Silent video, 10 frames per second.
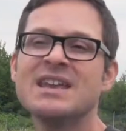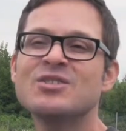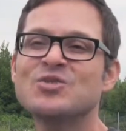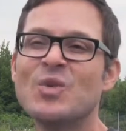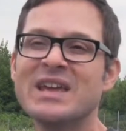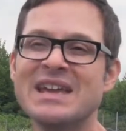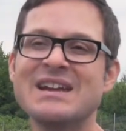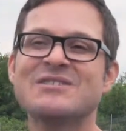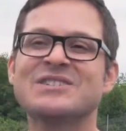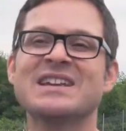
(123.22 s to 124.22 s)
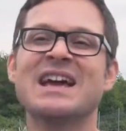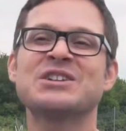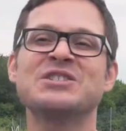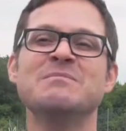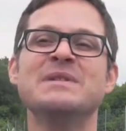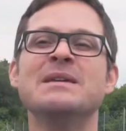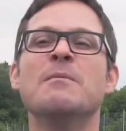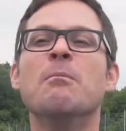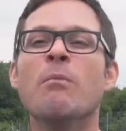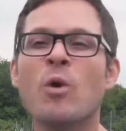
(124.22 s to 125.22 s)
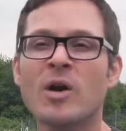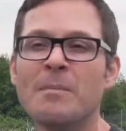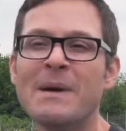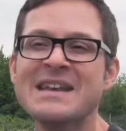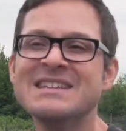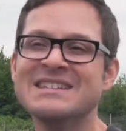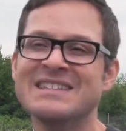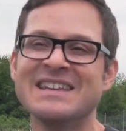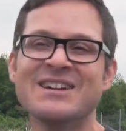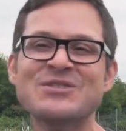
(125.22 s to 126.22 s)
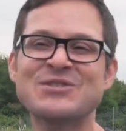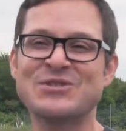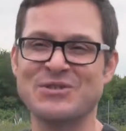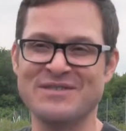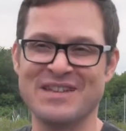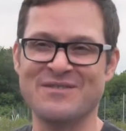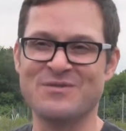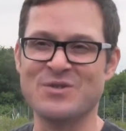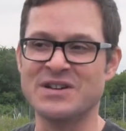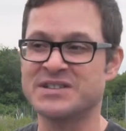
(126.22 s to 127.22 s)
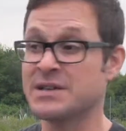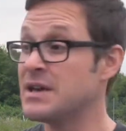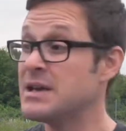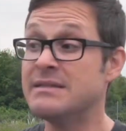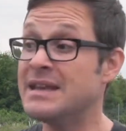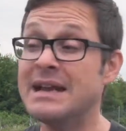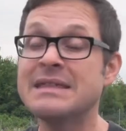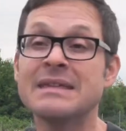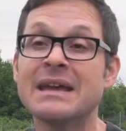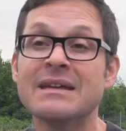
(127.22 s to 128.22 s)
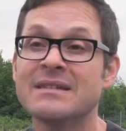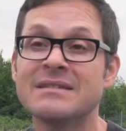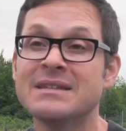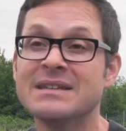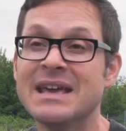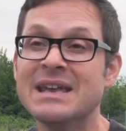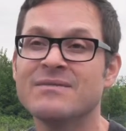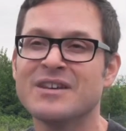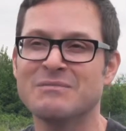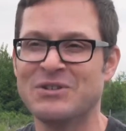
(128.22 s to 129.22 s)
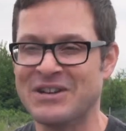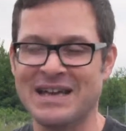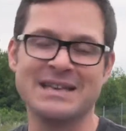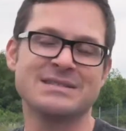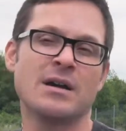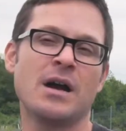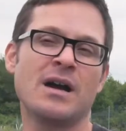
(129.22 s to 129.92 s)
10 or 20 years can actually be more abundant in the understory of that forest than anything that the native community has to